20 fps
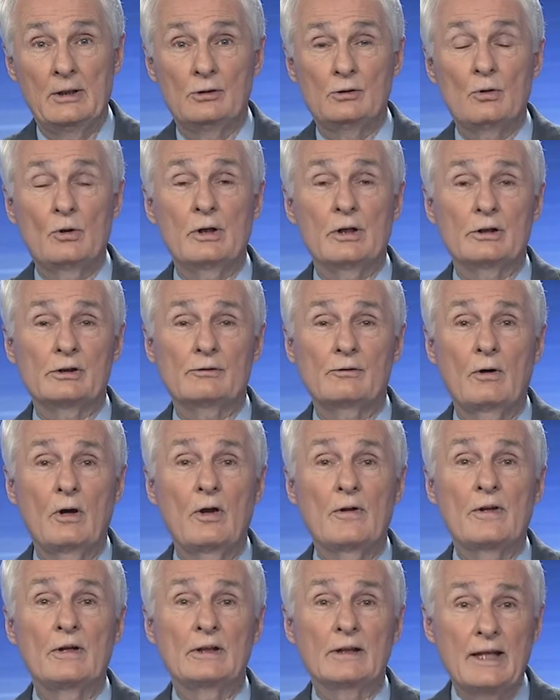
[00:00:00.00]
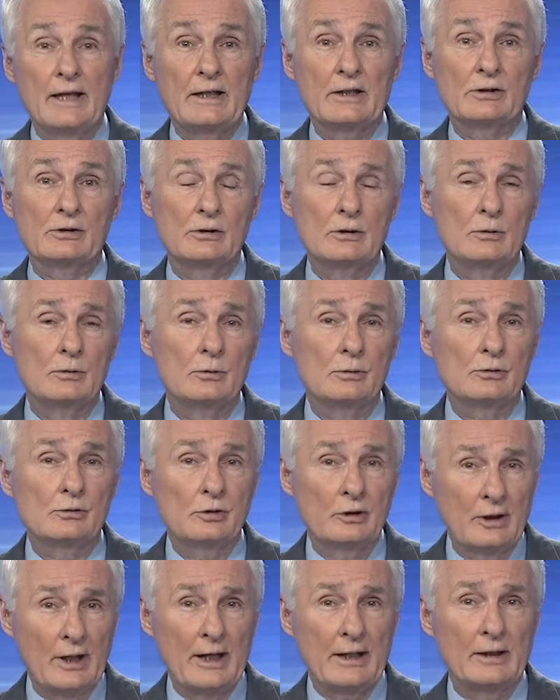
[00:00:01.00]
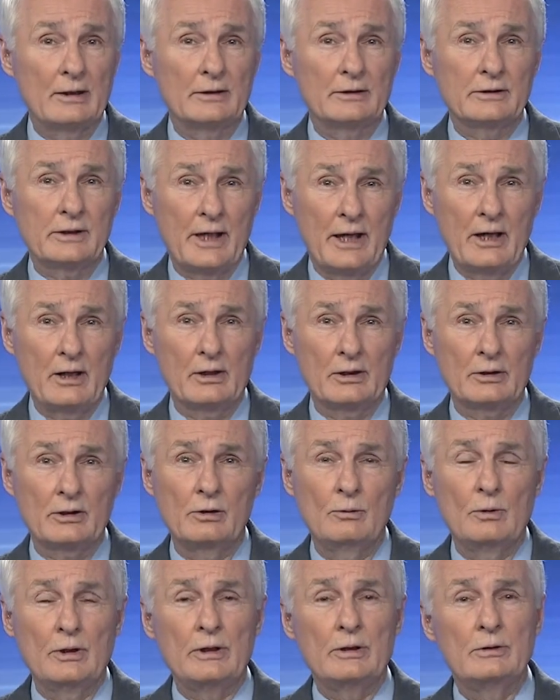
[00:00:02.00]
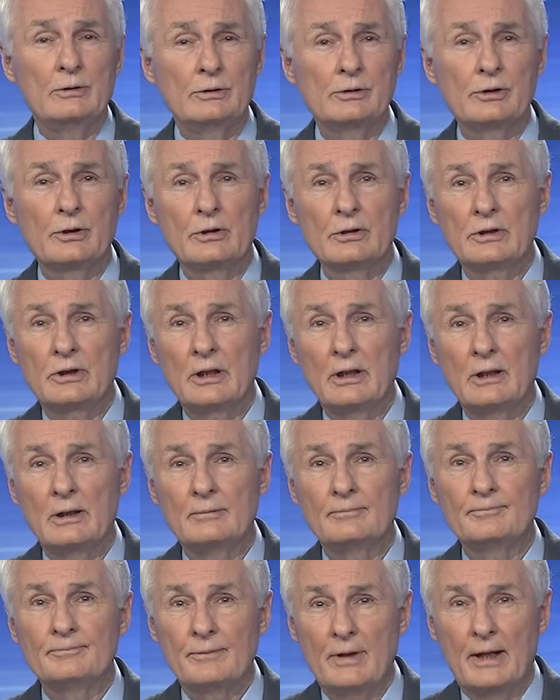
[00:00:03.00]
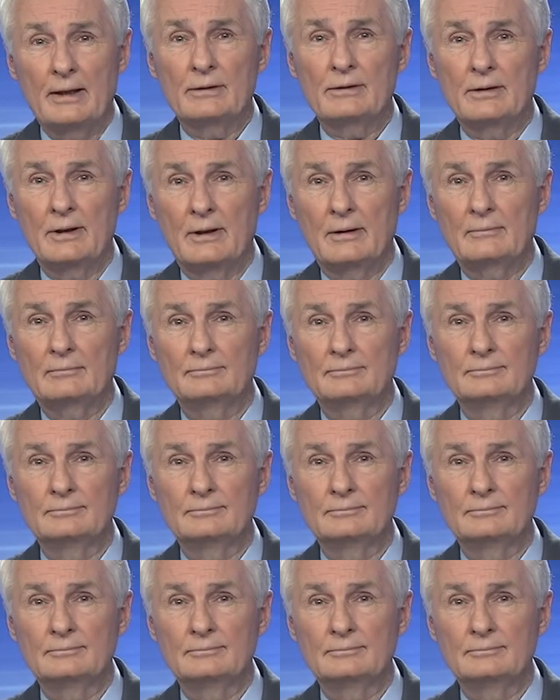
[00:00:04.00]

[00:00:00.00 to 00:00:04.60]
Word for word: Join us for all the latest news tonight on KRQE News 13 at 10.